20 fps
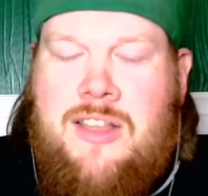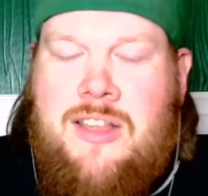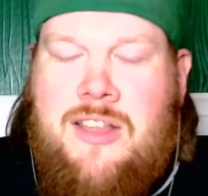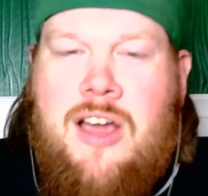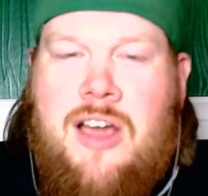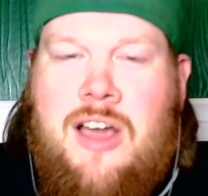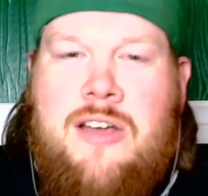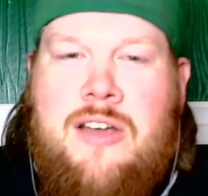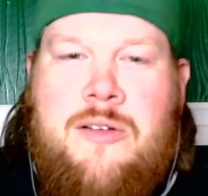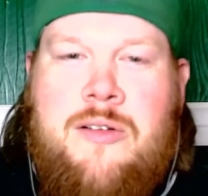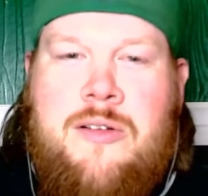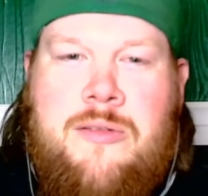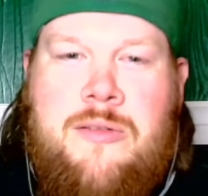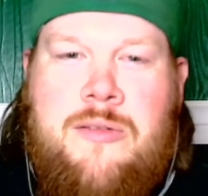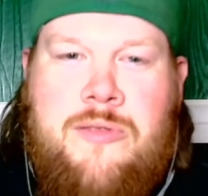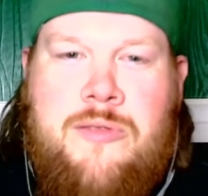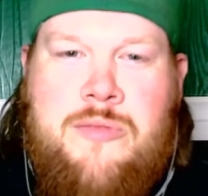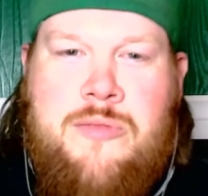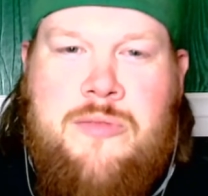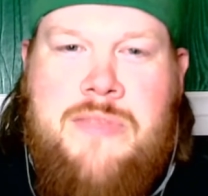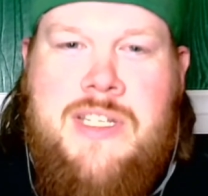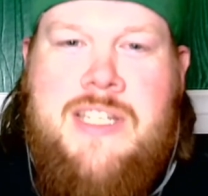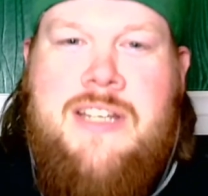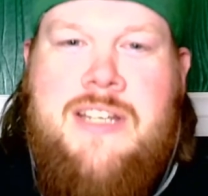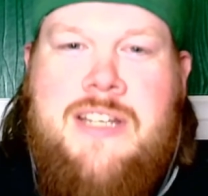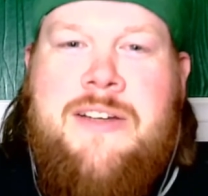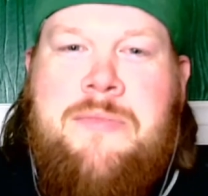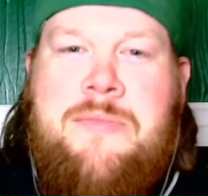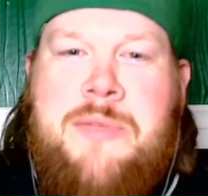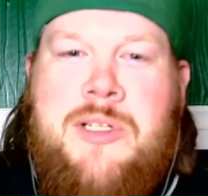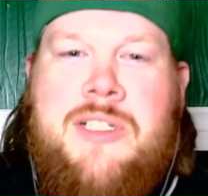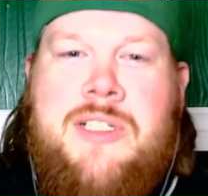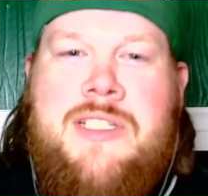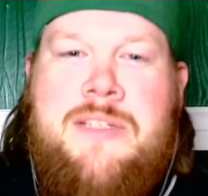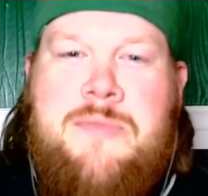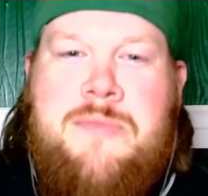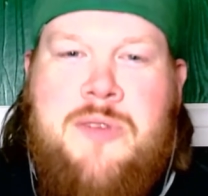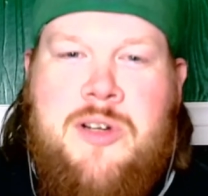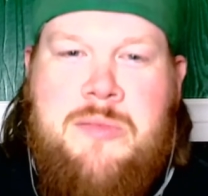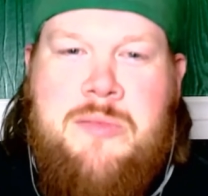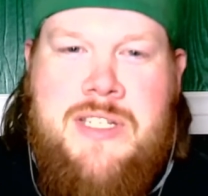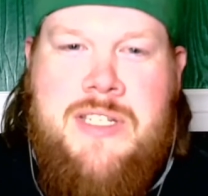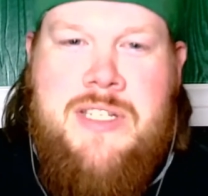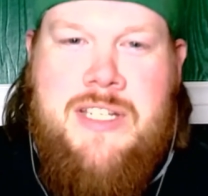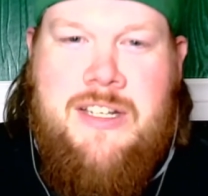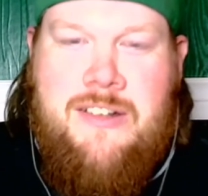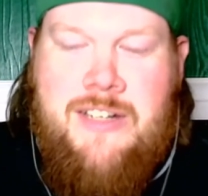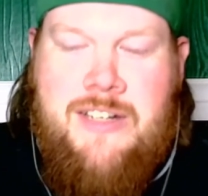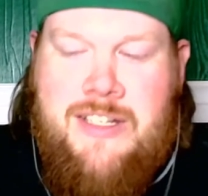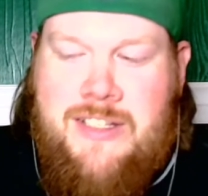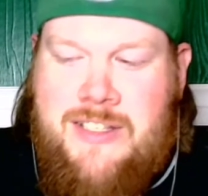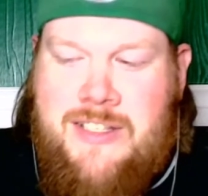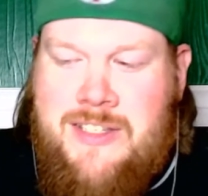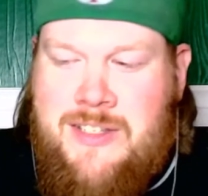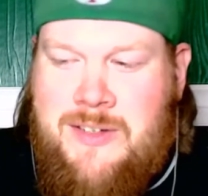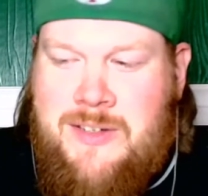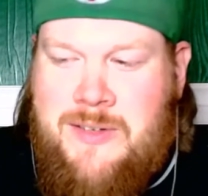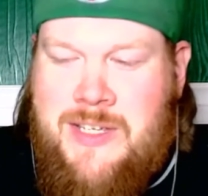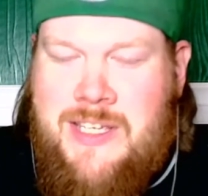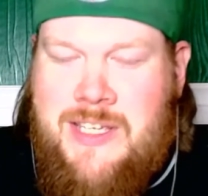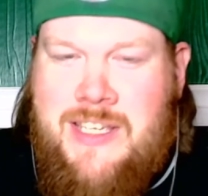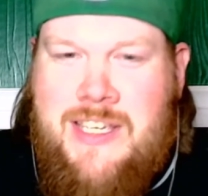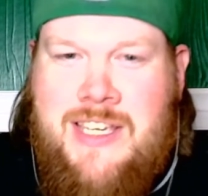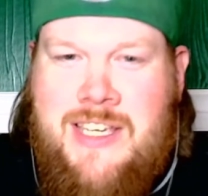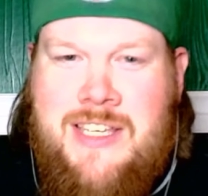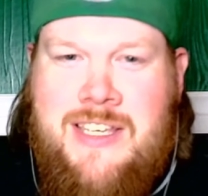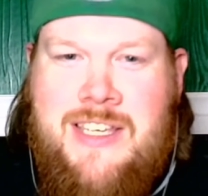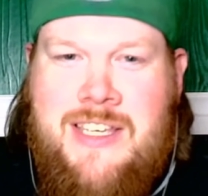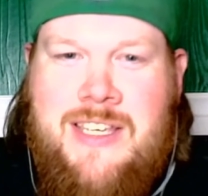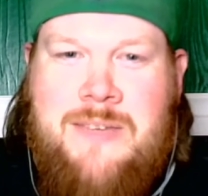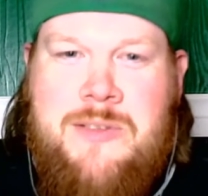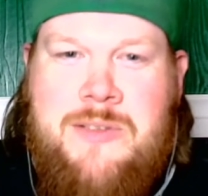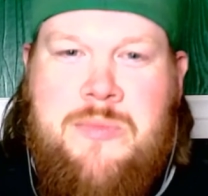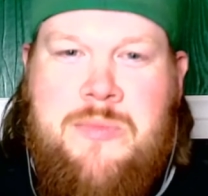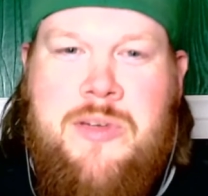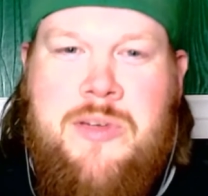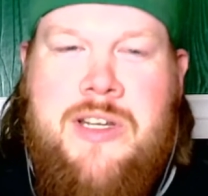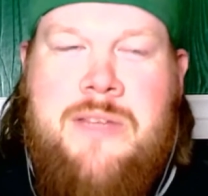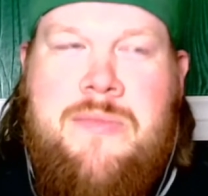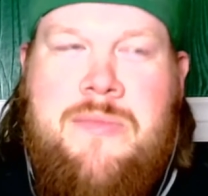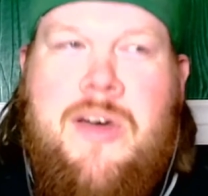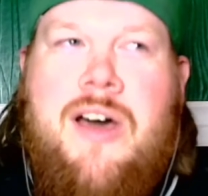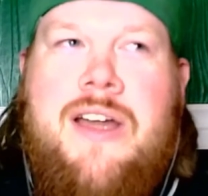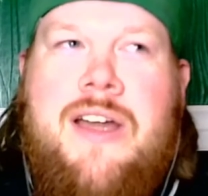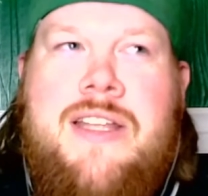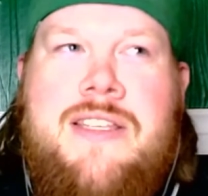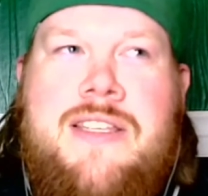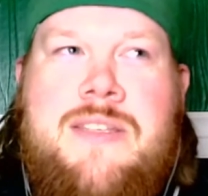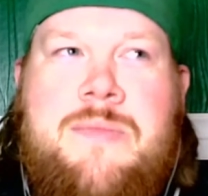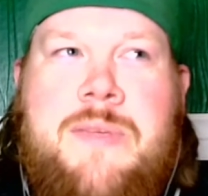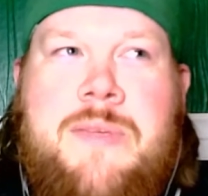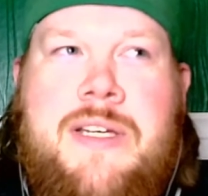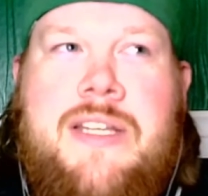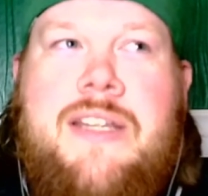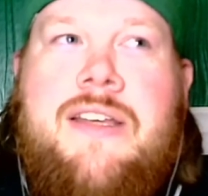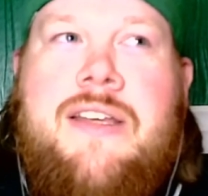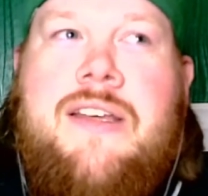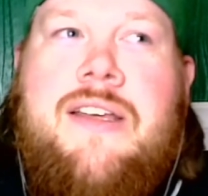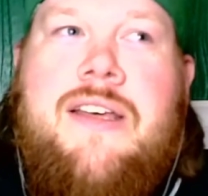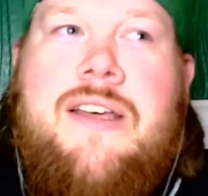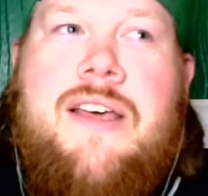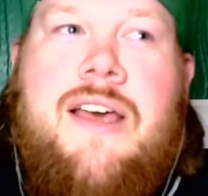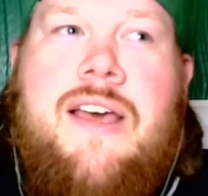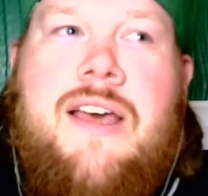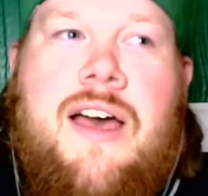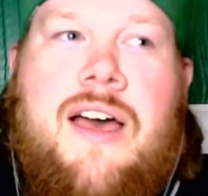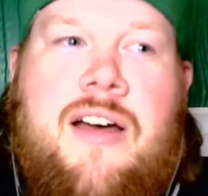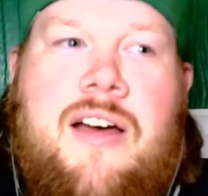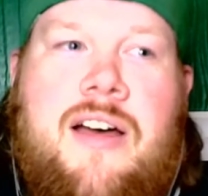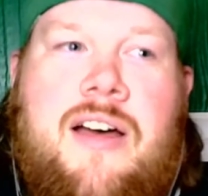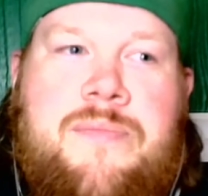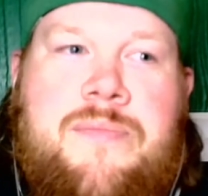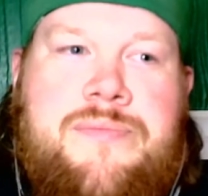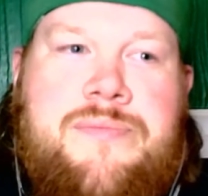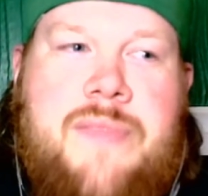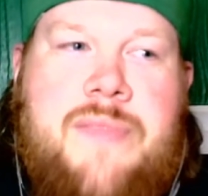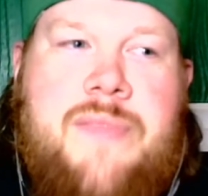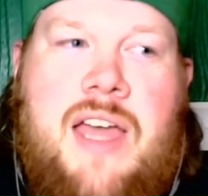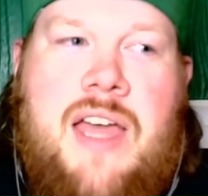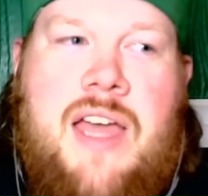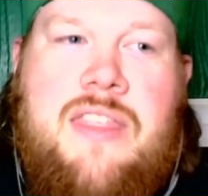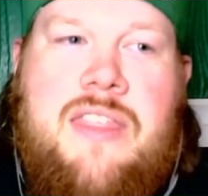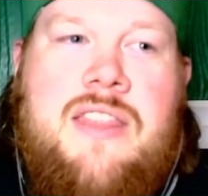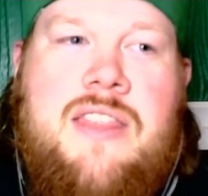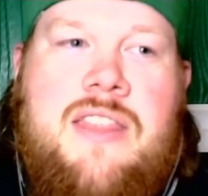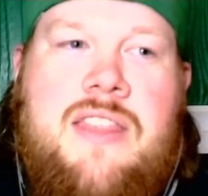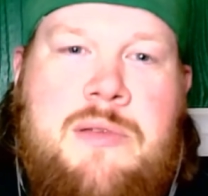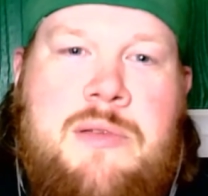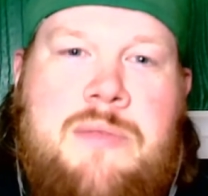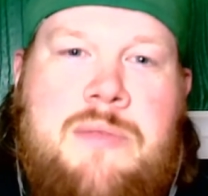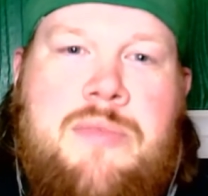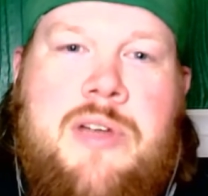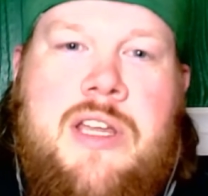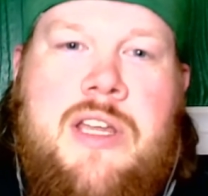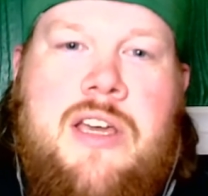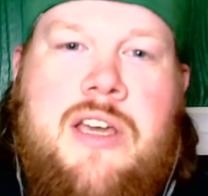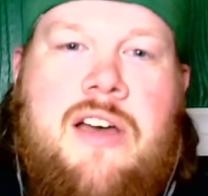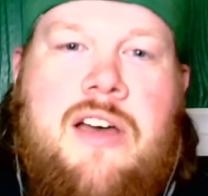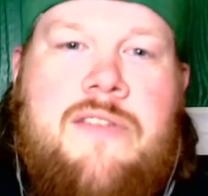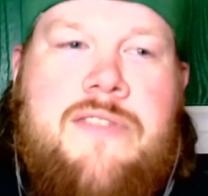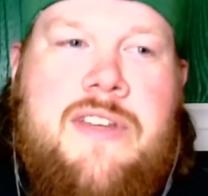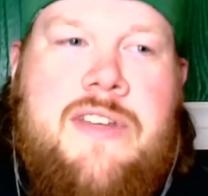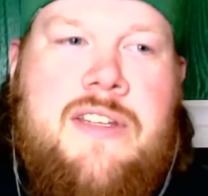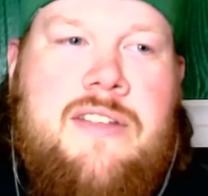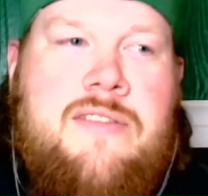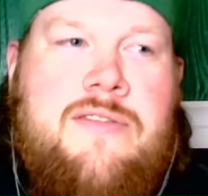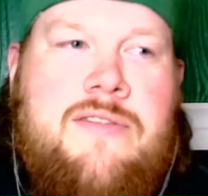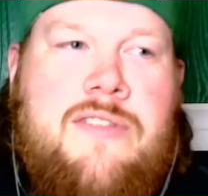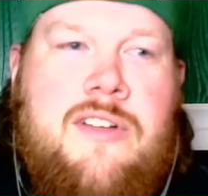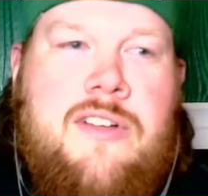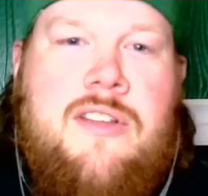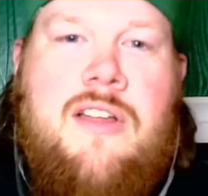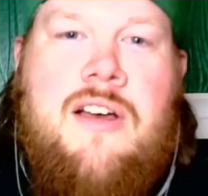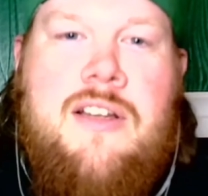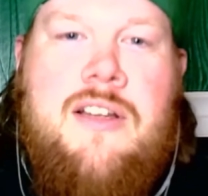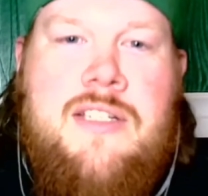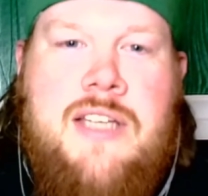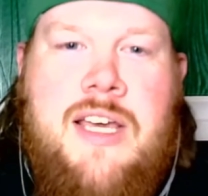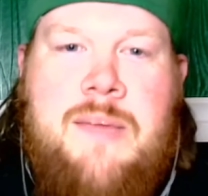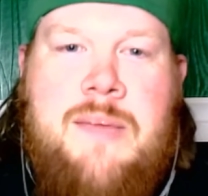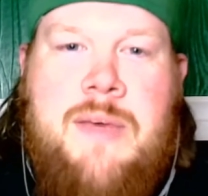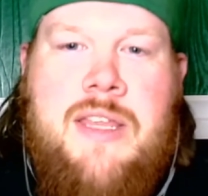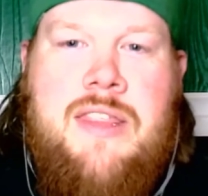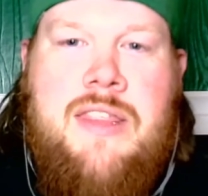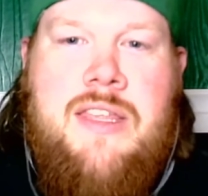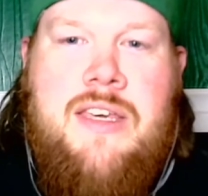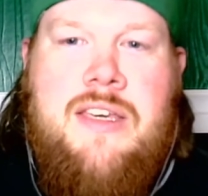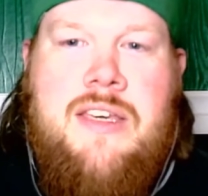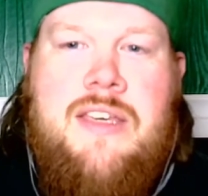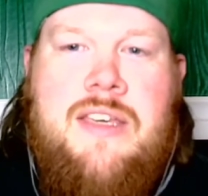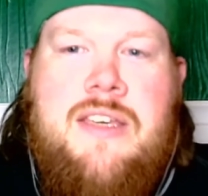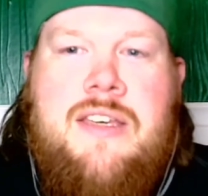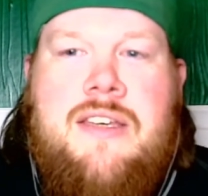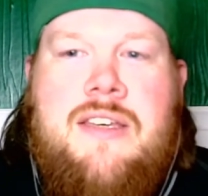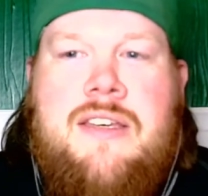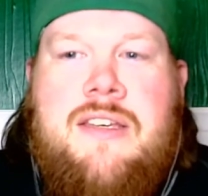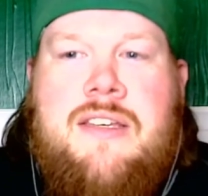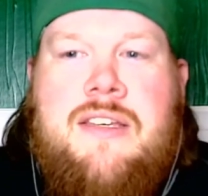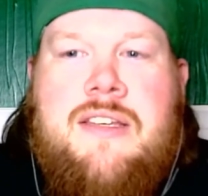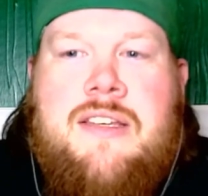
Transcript: locker room material, bulletin board material. So he was pretty modest, but I think they've been pretty confident for a long time. I think